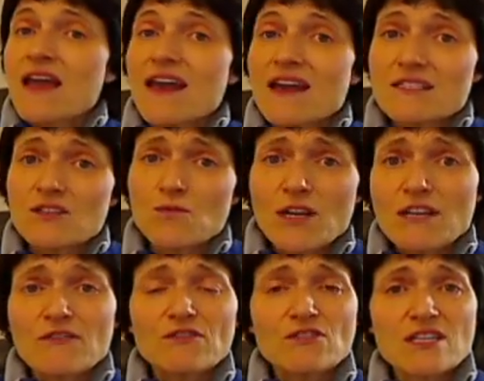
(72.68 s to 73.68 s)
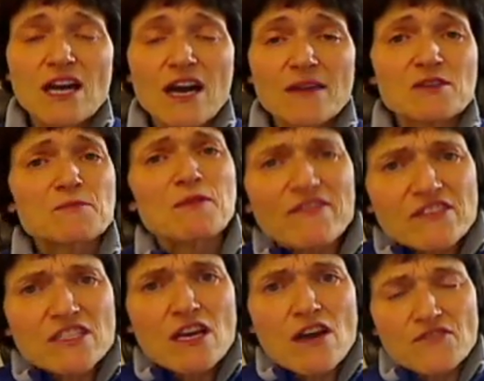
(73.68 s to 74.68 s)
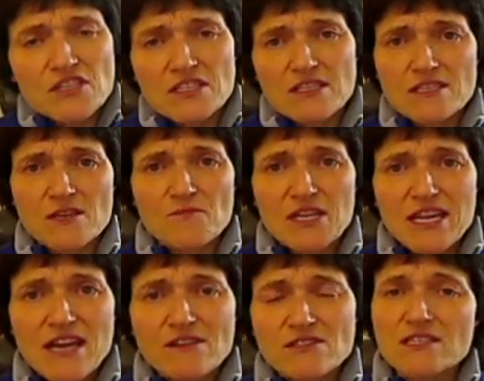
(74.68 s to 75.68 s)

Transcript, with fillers: It's a wonderful time to be of service to somebody else,